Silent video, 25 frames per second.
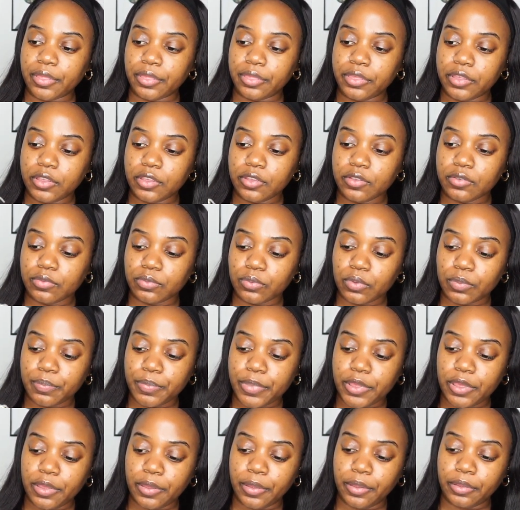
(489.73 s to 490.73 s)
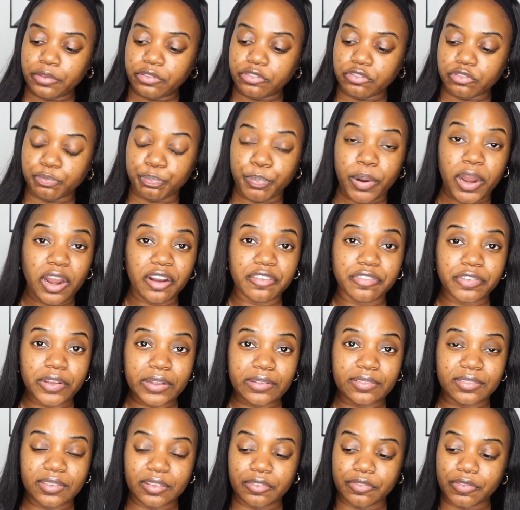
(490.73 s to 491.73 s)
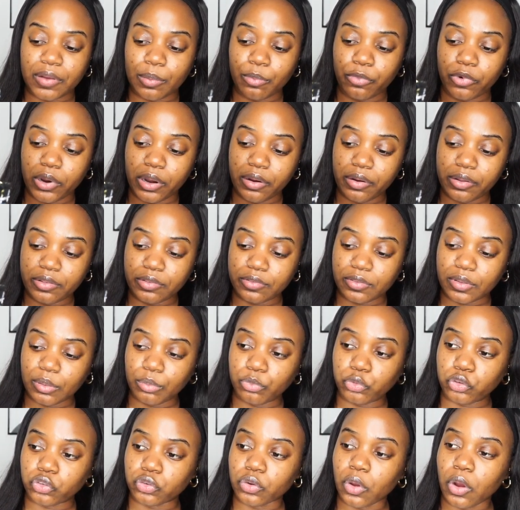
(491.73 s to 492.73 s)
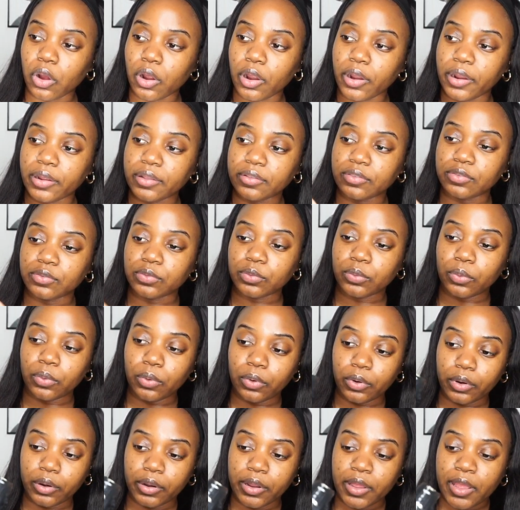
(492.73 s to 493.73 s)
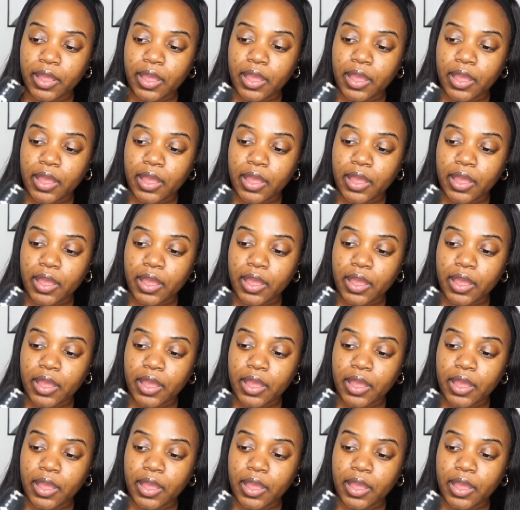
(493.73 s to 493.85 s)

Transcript: These will be perfect if I'm wearing some shorts, or